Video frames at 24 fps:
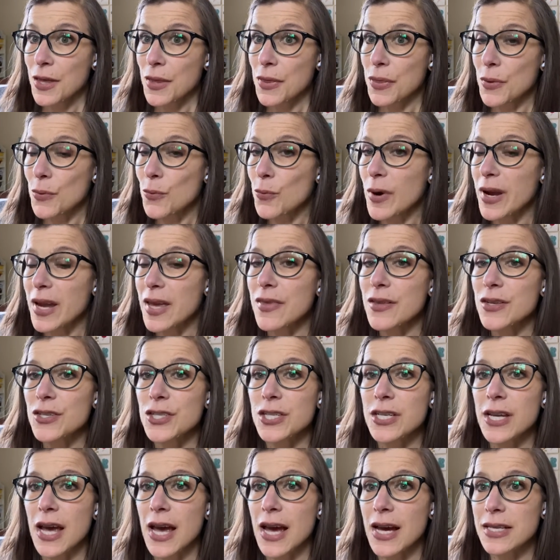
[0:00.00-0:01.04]
The way that
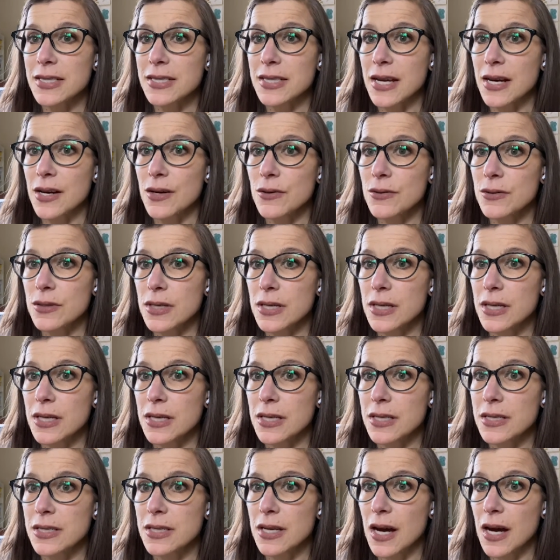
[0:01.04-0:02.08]
she acts out
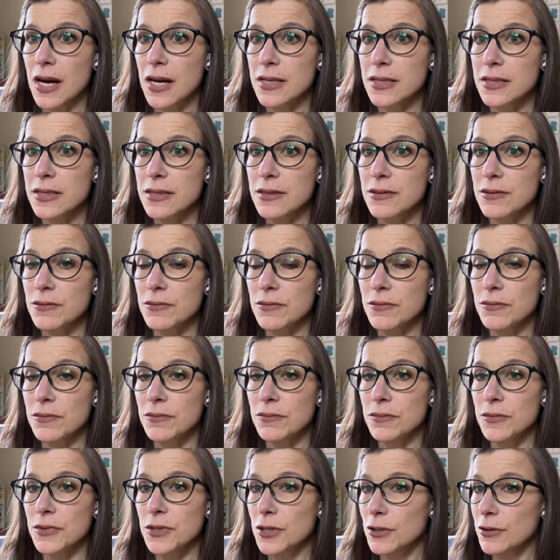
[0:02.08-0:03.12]
is not
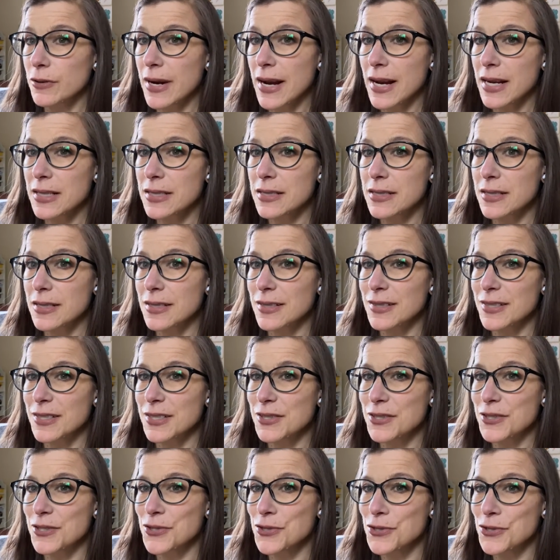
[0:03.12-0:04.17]
correct.
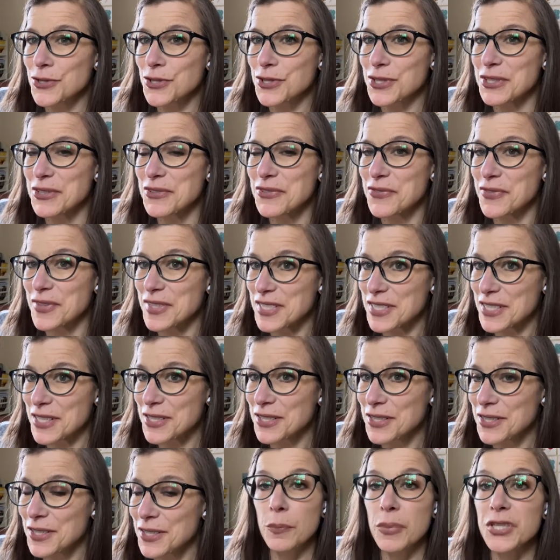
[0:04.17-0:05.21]
It's usually
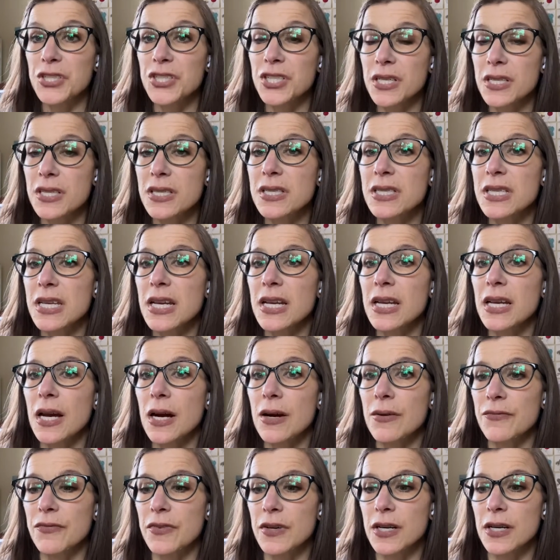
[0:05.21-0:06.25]
physical, but she is standing
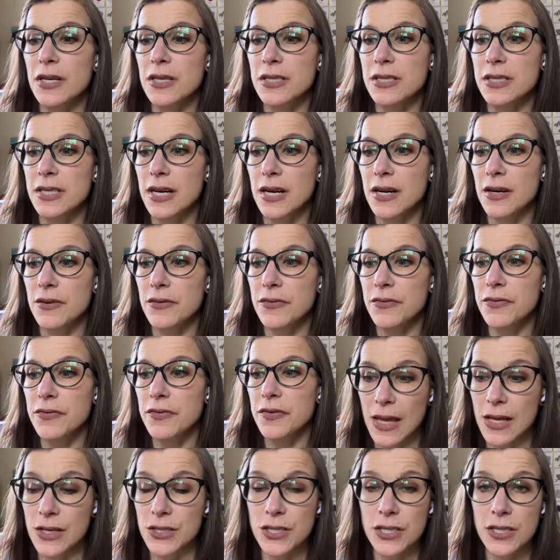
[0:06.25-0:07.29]
up for
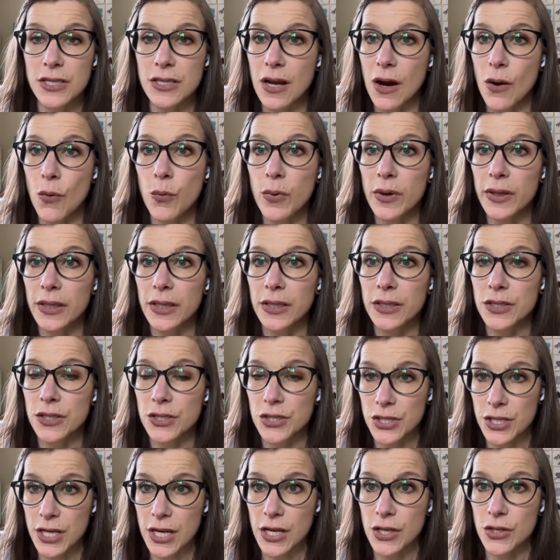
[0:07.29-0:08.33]
herself and she's not willing to
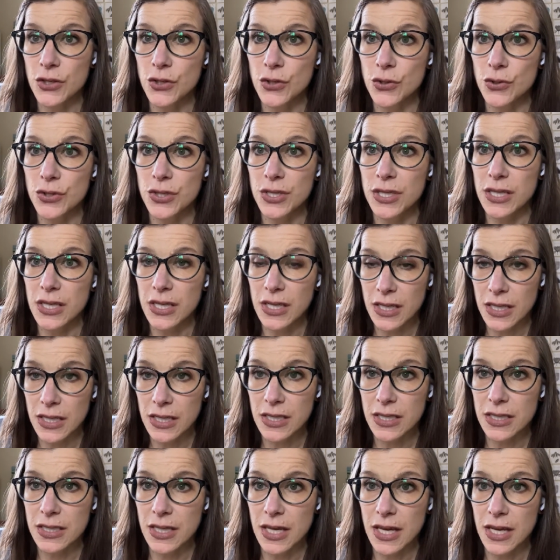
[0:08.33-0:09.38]
change who she
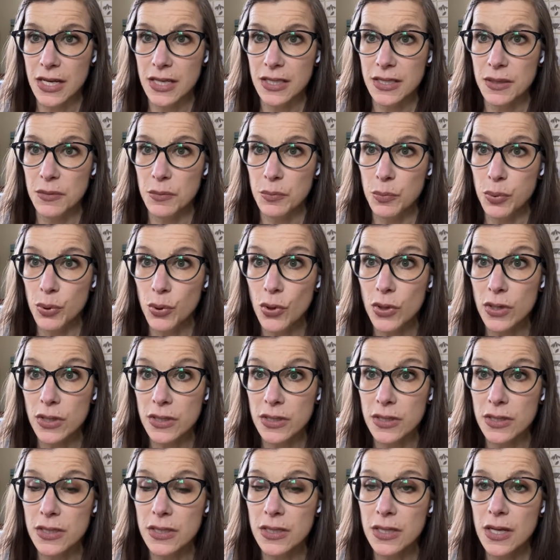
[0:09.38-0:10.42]
is. And it's
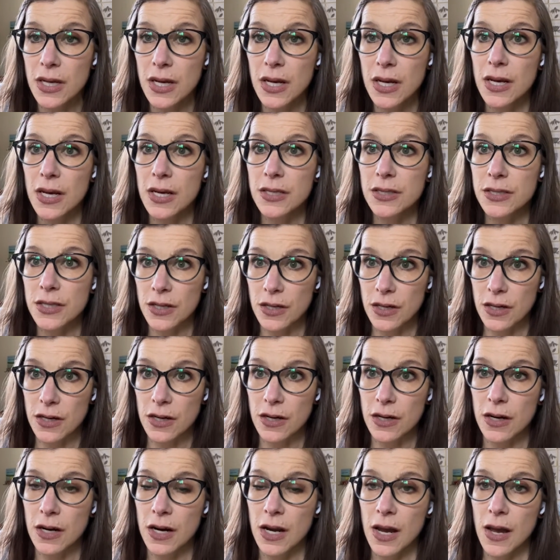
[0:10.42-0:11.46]
important to
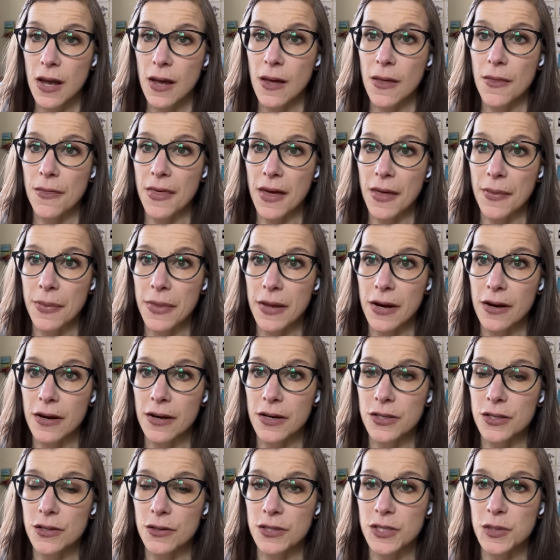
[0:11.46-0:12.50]
her that there
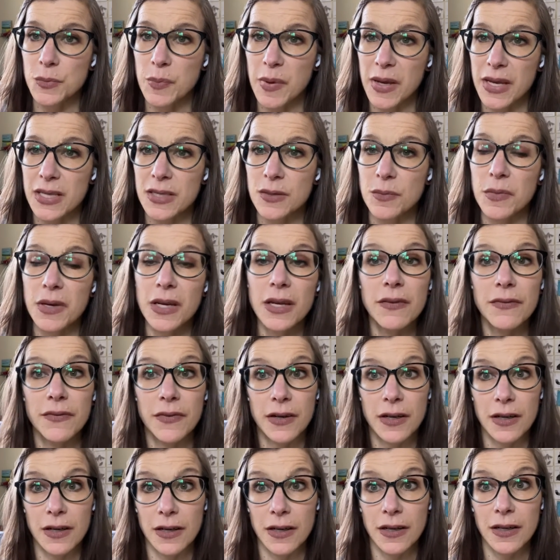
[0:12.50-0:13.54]
is a space made
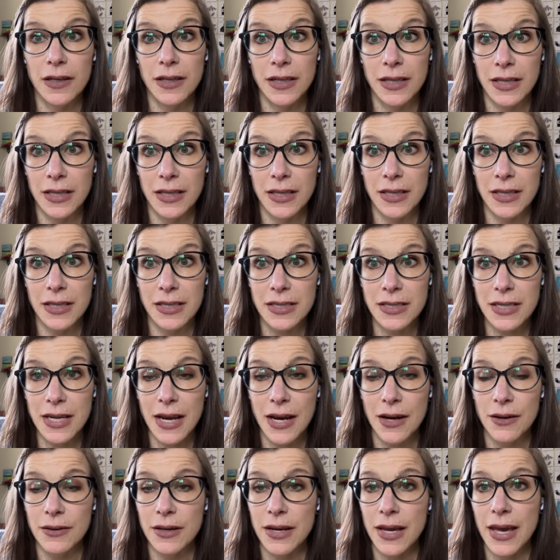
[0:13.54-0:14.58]
for her in this
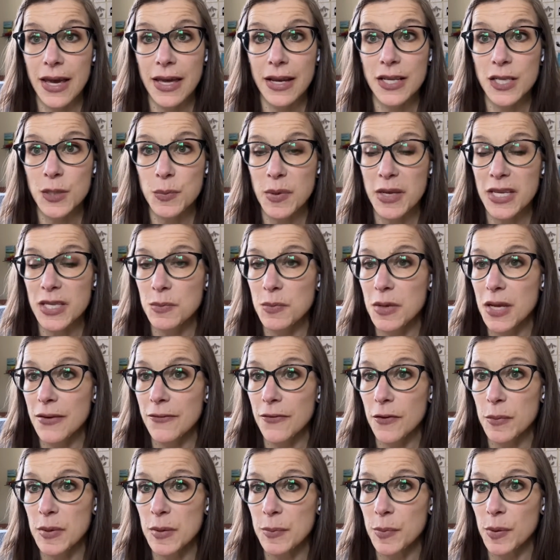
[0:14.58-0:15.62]
town, and a space made
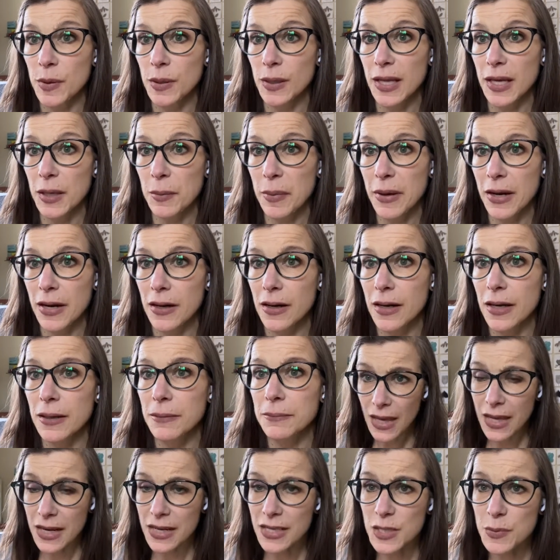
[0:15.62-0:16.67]
for people like Barry,
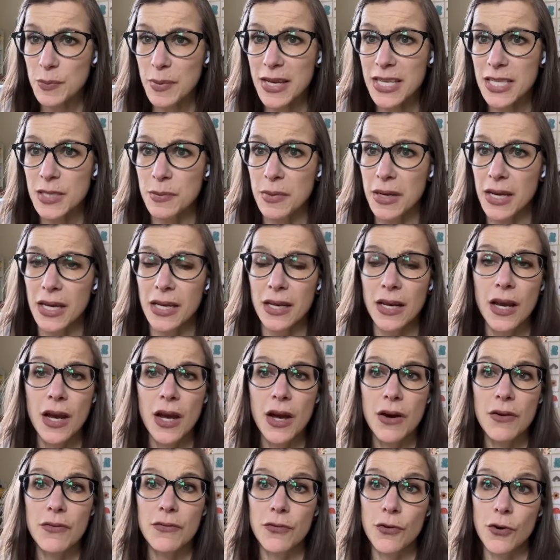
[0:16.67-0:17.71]
and a space made
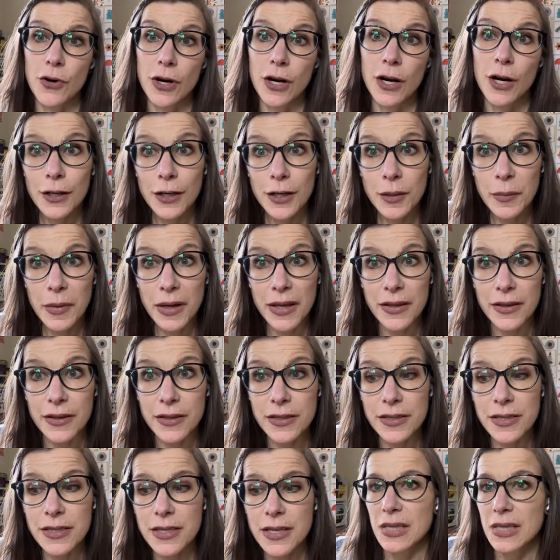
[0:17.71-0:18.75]
for her
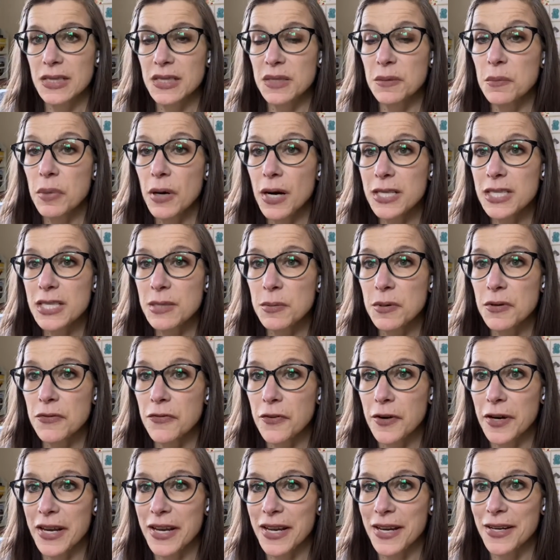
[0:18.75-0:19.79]
mothers. It's impossible
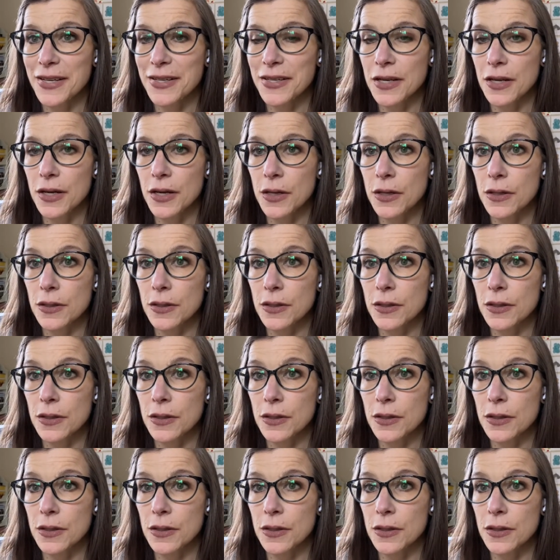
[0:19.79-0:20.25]
for Anne